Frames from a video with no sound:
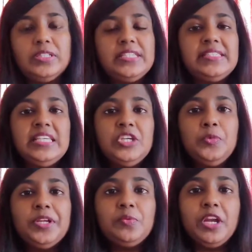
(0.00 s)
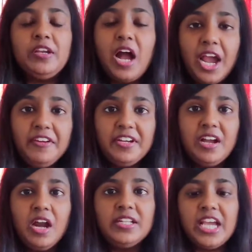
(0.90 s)
They see you in very high
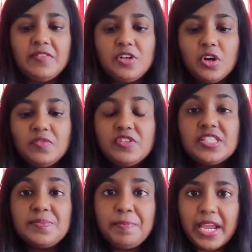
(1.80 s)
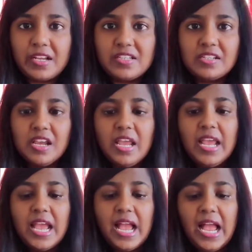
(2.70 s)
regard, they have a lot of respect,
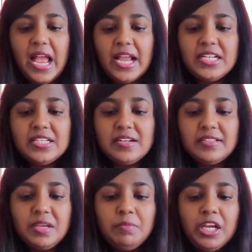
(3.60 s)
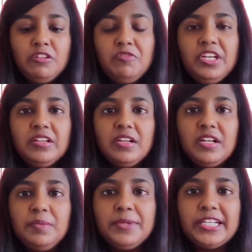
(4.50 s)
and they might feel a
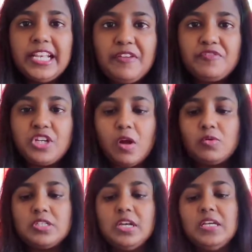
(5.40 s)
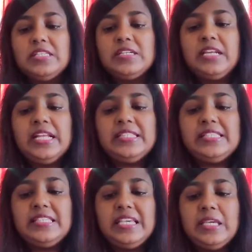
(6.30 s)
little bit left out. So
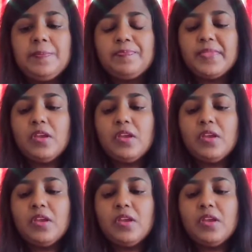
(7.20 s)
let's see